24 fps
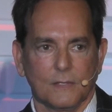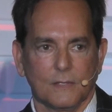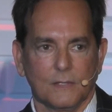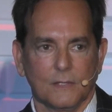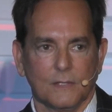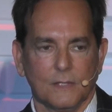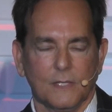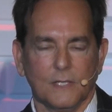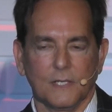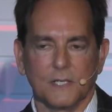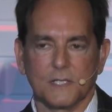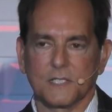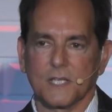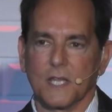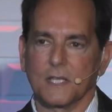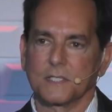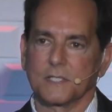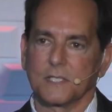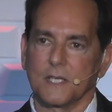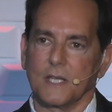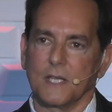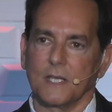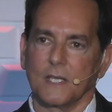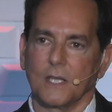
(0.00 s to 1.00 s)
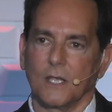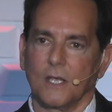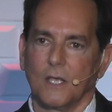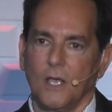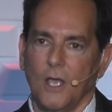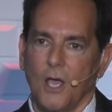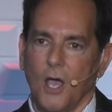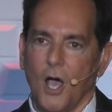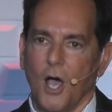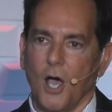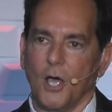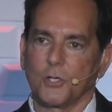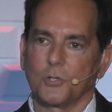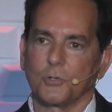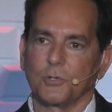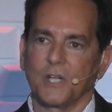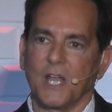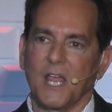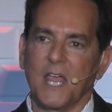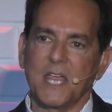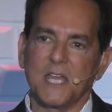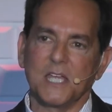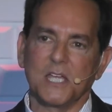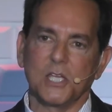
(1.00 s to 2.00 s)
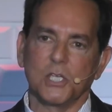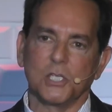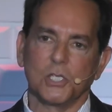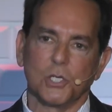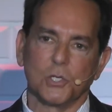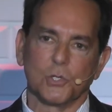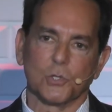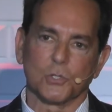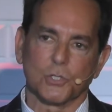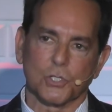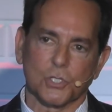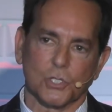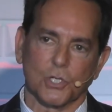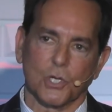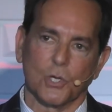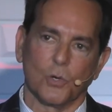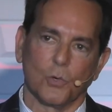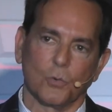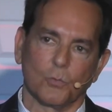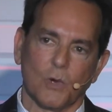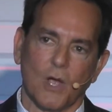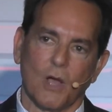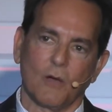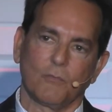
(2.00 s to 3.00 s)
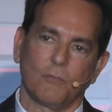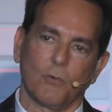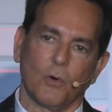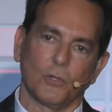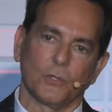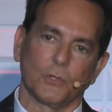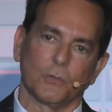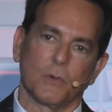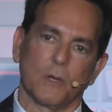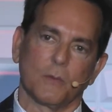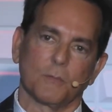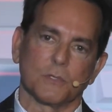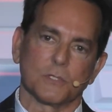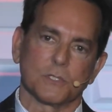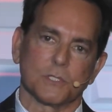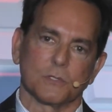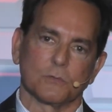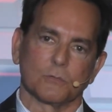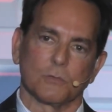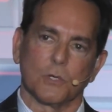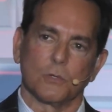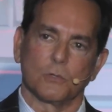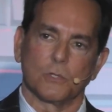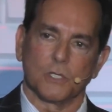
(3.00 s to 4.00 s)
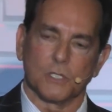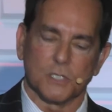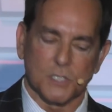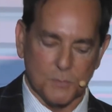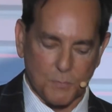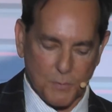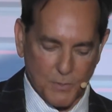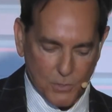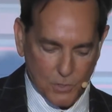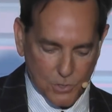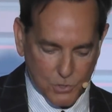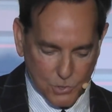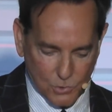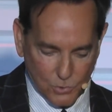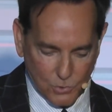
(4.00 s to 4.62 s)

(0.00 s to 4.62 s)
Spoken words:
In his essay, 180 years ago, Ralph Waldo Emerson wrote in Spiritual